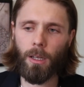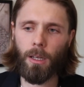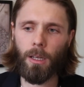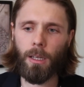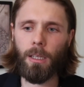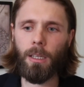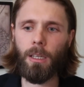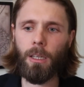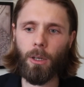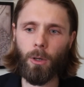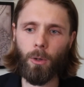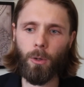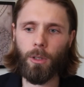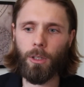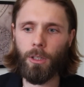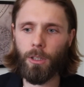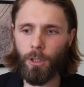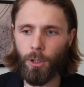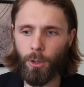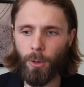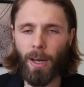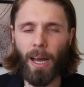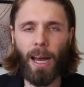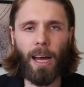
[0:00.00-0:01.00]
you know,
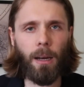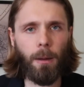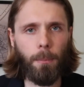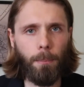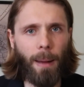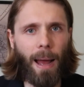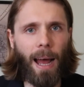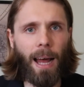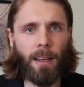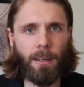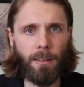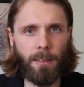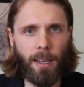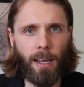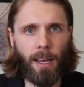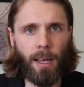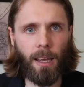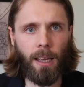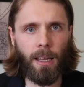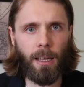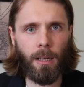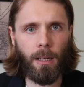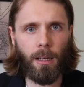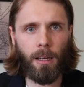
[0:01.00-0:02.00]
you had a bad
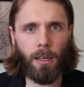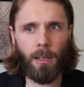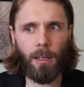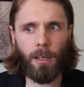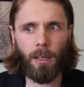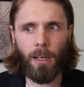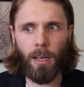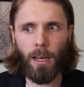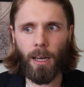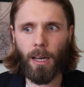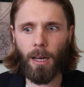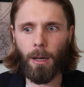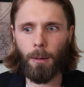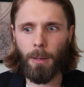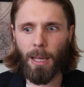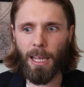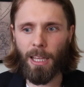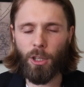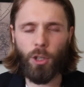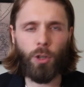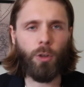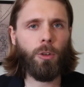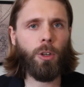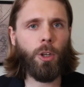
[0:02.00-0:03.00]
day um,
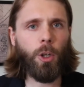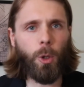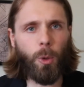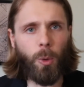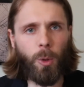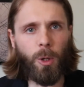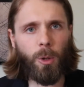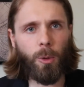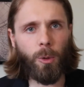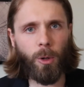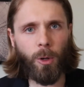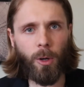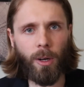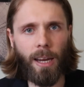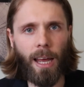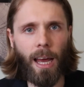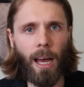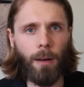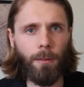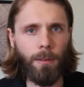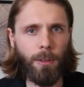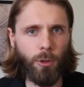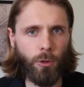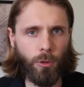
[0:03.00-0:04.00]
and you knew you were going to
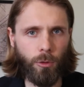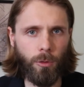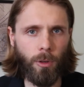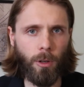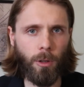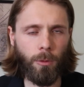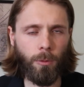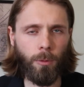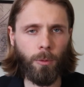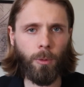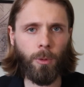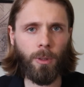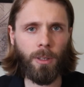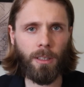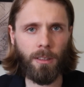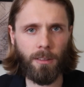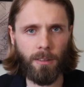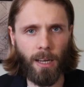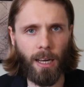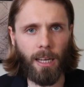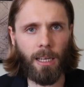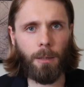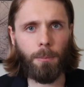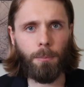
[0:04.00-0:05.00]
have a stressful
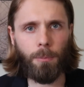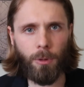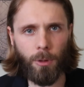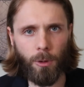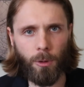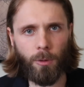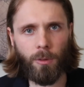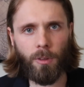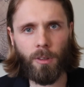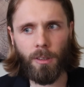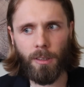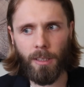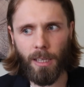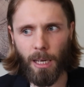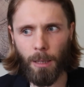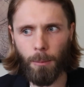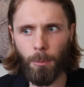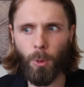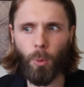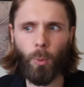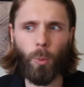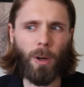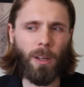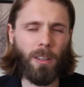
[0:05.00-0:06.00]
anxiety producing day,
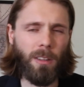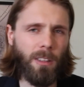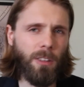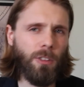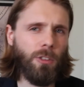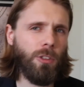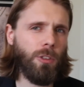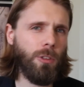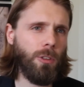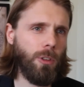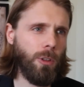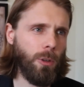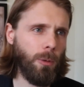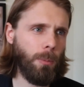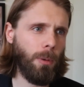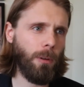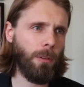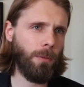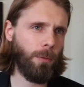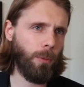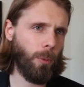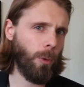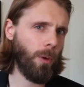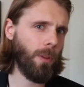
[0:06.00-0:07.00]
but what did you do
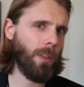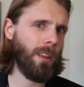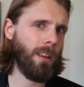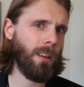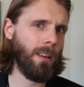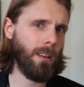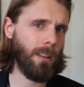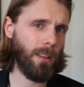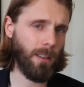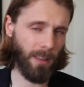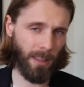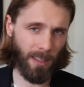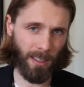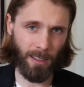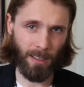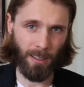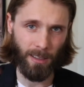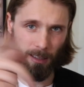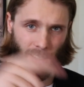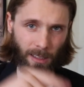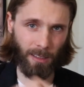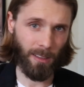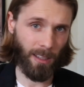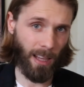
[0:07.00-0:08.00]
before the, the
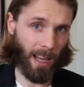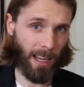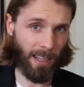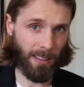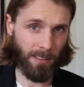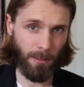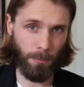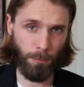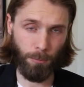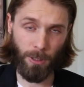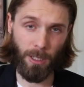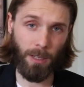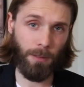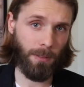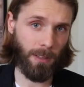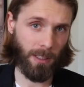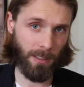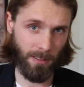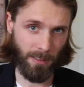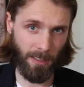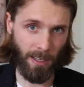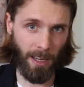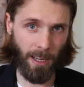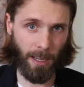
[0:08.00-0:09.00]
the last
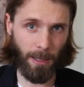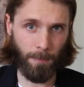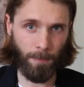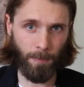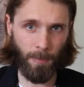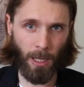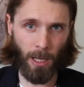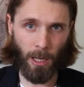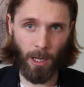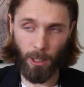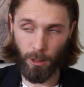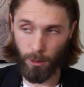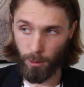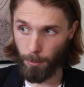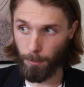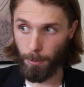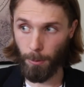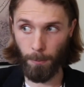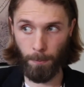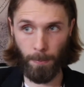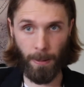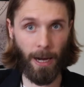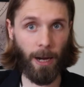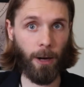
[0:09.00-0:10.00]
previous day to
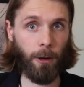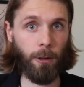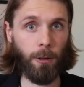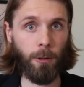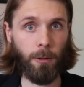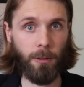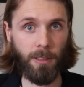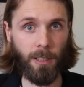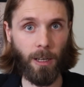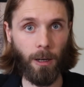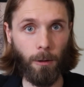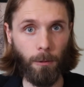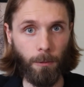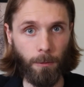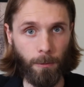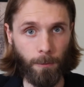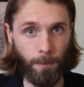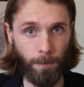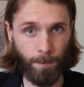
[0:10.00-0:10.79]
prepare yourself?